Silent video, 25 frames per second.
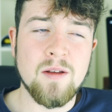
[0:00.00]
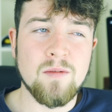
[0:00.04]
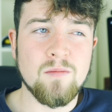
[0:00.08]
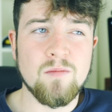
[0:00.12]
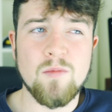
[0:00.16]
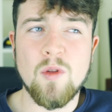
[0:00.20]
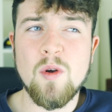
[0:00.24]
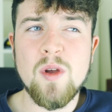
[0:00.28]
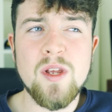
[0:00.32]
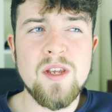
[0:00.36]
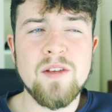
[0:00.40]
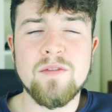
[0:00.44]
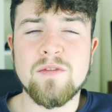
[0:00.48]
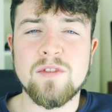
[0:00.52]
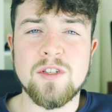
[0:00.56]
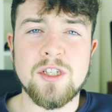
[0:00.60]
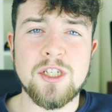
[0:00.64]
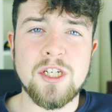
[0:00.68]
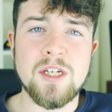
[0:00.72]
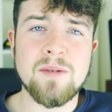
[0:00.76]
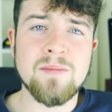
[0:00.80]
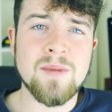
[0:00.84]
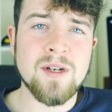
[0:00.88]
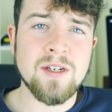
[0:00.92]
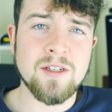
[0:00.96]
Not even
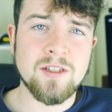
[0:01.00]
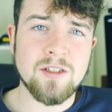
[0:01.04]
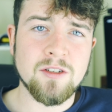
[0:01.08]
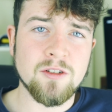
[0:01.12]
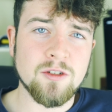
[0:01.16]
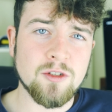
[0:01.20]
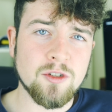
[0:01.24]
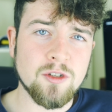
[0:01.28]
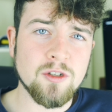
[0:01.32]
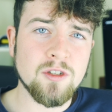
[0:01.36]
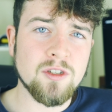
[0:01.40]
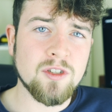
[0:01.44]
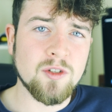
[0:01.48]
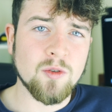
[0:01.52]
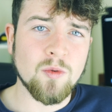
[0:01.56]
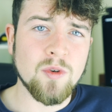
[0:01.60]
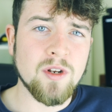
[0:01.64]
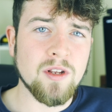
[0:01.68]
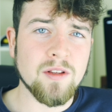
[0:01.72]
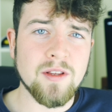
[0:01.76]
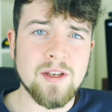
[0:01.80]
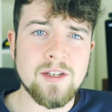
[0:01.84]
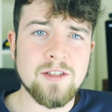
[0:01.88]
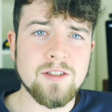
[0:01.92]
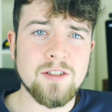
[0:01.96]
G Masters, just
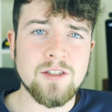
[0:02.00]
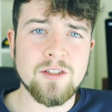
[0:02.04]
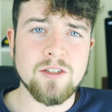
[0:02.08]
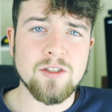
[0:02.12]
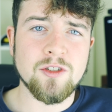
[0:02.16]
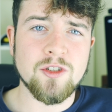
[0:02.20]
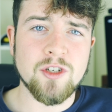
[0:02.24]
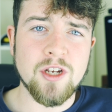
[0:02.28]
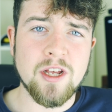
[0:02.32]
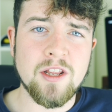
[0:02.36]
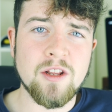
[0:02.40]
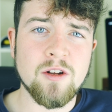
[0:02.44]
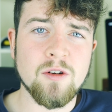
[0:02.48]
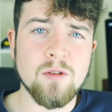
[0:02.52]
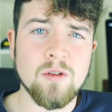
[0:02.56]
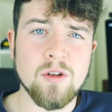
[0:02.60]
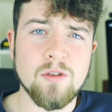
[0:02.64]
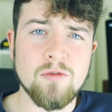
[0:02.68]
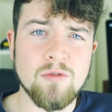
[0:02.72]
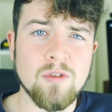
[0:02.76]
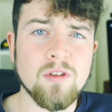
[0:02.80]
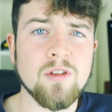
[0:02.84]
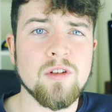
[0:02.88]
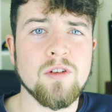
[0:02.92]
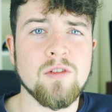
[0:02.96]
Sony lenses in general are
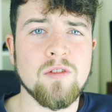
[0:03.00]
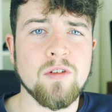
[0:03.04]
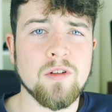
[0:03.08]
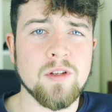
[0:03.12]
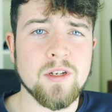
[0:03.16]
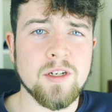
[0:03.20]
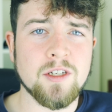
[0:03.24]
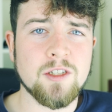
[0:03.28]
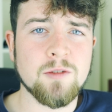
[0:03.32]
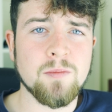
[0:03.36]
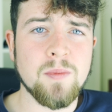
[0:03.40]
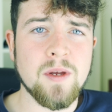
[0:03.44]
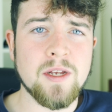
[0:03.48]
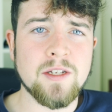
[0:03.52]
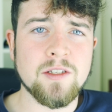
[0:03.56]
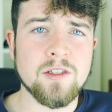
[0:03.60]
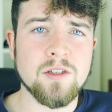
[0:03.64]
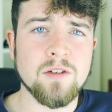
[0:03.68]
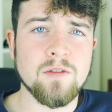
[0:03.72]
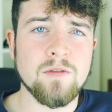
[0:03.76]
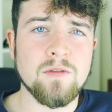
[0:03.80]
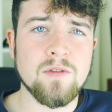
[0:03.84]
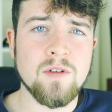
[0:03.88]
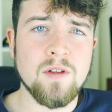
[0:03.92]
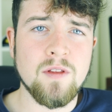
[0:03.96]
really
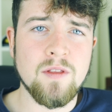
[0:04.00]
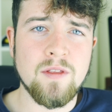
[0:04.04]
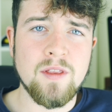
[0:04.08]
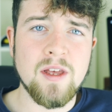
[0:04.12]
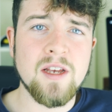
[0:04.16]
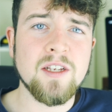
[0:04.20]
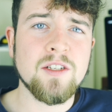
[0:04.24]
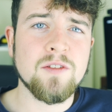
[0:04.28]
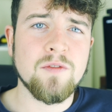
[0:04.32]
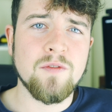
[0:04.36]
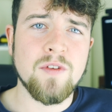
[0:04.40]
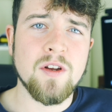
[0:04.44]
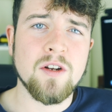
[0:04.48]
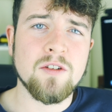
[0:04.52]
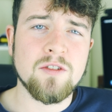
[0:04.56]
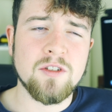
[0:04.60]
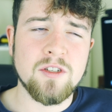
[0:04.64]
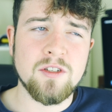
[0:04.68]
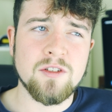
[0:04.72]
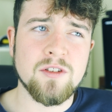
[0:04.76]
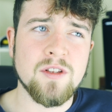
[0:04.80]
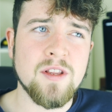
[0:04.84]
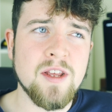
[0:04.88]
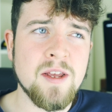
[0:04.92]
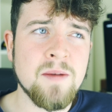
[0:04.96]
expensive. This
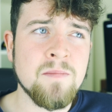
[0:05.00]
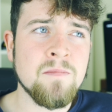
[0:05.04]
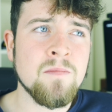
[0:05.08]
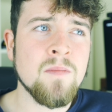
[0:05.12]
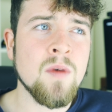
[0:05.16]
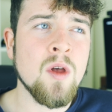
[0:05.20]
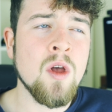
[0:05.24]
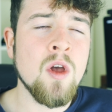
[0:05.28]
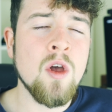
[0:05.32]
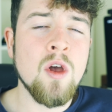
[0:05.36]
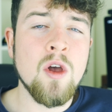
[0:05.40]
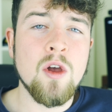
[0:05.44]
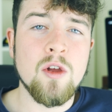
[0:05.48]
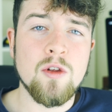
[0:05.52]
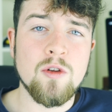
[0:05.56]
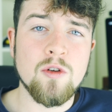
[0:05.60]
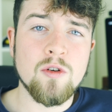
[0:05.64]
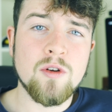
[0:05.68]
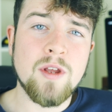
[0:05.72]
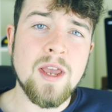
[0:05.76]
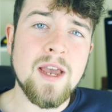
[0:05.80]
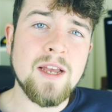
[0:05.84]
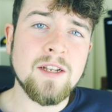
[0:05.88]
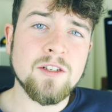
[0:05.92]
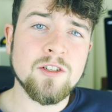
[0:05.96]
versus them, you're
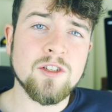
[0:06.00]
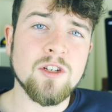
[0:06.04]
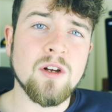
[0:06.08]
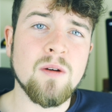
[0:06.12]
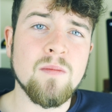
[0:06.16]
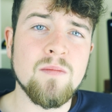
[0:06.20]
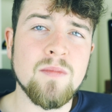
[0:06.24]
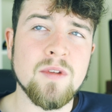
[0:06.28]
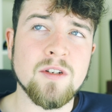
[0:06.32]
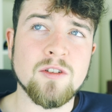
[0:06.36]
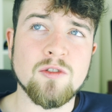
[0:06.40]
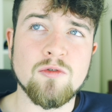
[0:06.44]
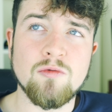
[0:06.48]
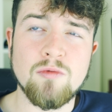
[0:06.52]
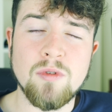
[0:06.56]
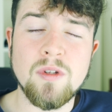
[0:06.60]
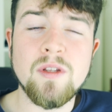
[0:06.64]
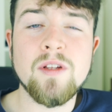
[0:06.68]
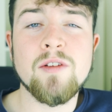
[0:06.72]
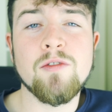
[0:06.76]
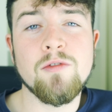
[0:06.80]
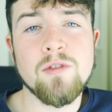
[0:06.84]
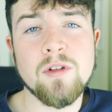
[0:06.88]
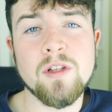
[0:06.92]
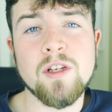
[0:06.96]
getting something that's
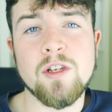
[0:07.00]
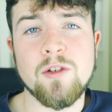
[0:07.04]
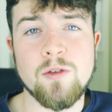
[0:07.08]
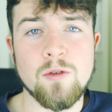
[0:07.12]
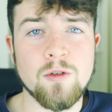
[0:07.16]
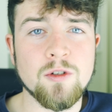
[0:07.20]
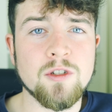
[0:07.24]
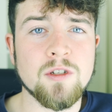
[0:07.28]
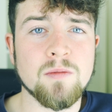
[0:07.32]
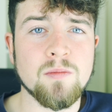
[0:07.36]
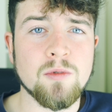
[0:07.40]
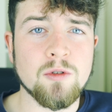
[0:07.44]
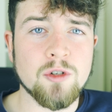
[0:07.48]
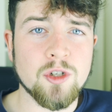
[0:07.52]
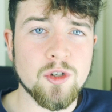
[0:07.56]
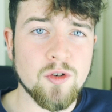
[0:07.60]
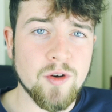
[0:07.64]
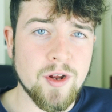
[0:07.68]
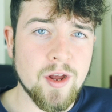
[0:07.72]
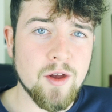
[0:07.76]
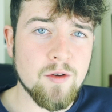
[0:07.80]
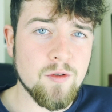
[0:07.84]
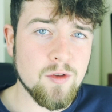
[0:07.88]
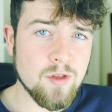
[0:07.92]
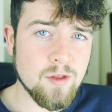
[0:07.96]
really usable
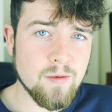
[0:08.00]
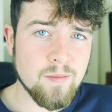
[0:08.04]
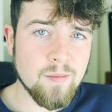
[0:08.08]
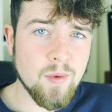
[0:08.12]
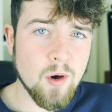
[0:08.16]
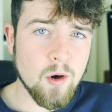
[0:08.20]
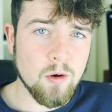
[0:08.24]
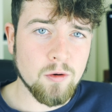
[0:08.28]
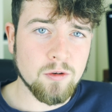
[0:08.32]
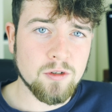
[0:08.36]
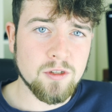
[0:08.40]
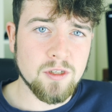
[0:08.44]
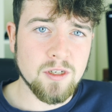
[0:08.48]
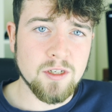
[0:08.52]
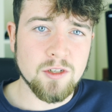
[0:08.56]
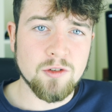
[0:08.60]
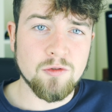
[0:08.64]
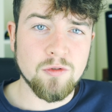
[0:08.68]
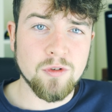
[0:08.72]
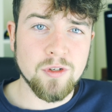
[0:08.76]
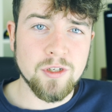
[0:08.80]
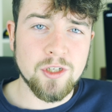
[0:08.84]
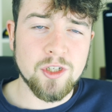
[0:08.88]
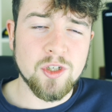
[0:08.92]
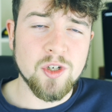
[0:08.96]
straight out of the box. It's
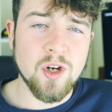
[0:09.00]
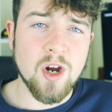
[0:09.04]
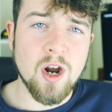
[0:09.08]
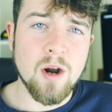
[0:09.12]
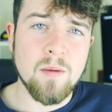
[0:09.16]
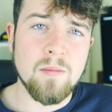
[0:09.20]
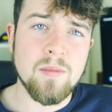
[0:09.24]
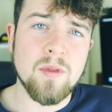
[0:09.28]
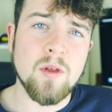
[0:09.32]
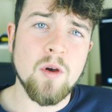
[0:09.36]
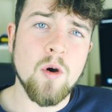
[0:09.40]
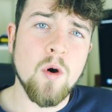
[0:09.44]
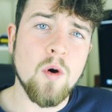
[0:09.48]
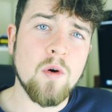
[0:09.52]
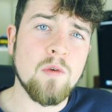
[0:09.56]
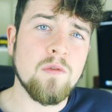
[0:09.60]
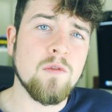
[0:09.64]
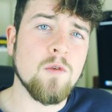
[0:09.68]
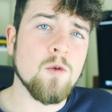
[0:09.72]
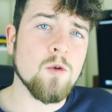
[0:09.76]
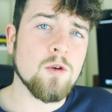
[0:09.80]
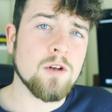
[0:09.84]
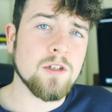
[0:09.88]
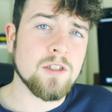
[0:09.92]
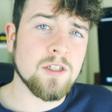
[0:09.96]
really sharp, the
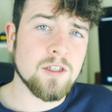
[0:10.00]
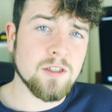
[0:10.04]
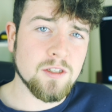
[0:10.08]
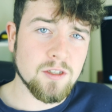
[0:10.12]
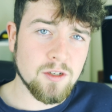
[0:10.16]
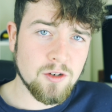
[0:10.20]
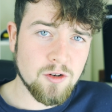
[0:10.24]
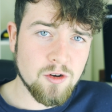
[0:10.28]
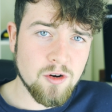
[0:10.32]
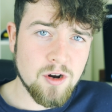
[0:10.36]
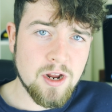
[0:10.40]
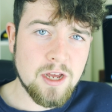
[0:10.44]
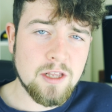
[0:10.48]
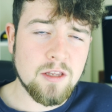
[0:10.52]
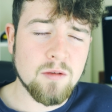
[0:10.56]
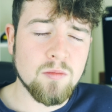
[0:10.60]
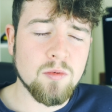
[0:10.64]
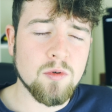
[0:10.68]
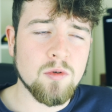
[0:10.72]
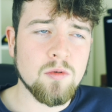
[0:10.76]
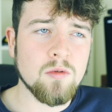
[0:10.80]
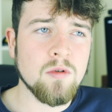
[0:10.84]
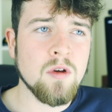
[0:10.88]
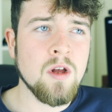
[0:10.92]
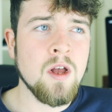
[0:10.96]
autofocus is
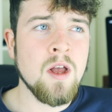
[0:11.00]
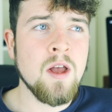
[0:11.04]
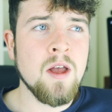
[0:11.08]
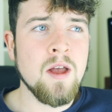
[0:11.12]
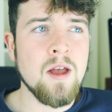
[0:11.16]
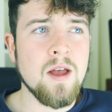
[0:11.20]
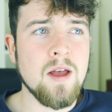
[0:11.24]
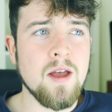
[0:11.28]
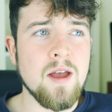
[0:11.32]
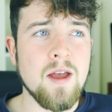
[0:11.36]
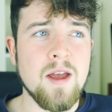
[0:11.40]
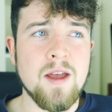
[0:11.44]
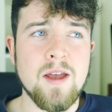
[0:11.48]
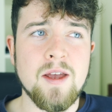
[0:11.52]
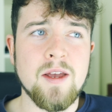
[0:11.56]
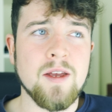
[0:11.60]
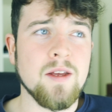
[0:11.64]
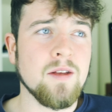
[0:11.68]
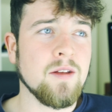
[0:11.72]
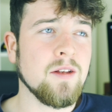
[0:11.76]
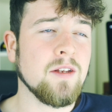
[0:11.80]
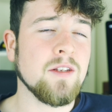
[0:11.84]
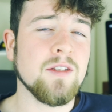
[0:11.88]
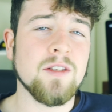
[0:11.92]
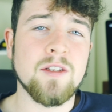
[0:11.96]
incredible,
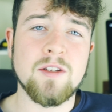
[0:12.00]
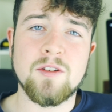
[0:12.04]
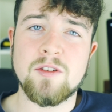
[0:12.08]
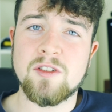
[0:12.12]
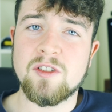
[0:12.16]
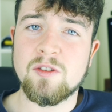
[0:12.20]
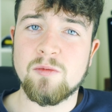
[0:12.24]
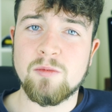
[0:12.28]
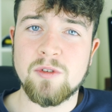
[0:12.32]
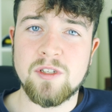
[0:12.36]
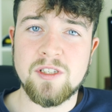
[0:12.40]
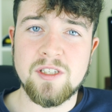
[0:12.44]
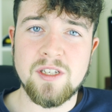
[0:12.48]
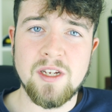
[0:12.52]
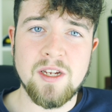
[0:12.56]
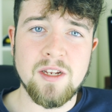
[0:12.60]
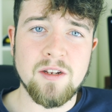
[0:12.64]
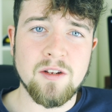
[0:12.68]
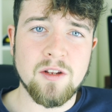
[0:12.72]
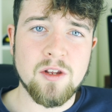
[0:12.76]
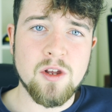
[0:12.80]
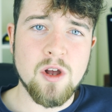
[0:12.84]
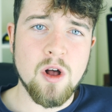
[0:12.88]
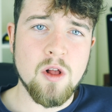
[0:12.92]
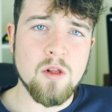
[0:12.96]
and as I was
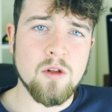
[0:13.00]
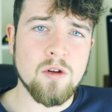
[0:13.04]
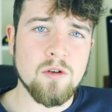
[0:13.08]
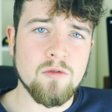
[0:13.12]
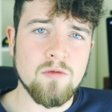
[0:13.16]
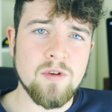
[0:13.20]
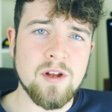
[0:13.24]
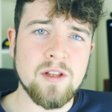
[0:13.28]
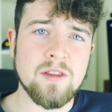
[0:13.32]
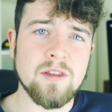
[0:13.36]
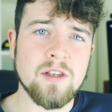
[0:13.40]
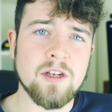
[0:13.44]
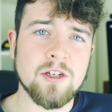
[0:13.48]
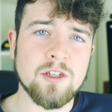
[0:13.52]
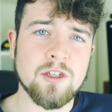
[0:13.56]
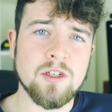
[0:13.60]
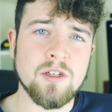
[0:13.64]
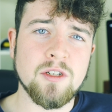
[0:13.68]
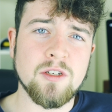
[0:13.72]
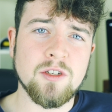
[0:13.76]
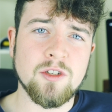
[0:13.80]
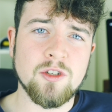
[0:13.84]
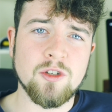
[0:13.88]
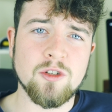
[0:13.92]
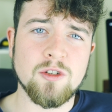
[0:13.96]
saying, colour
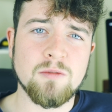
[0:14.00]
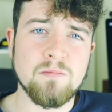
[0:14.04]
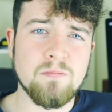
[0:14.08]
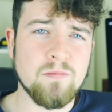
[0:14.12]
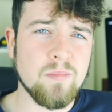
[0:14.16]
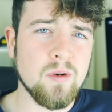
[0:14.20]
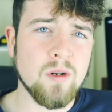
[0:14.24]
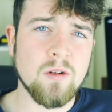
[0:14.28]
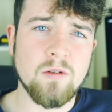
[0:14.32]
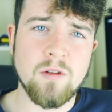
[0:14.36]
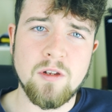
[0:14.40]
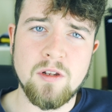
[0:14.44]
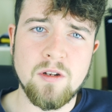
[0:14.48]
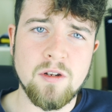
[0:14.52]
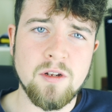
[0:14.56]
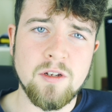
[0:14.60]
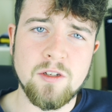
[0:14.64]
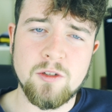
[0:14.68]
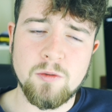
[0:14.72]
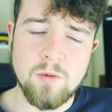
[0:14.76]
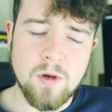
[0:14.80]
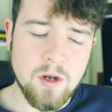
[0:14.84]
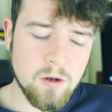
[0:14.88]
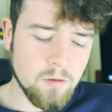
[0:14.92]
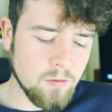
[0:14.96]
rendition is just brilliant
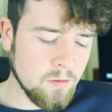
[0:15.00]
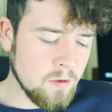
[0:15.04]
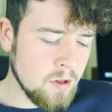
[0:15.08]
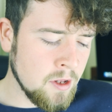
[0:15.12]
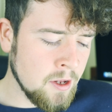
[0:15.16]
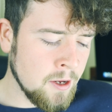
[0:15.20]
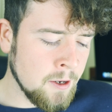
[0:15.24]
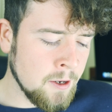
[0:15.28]
as well.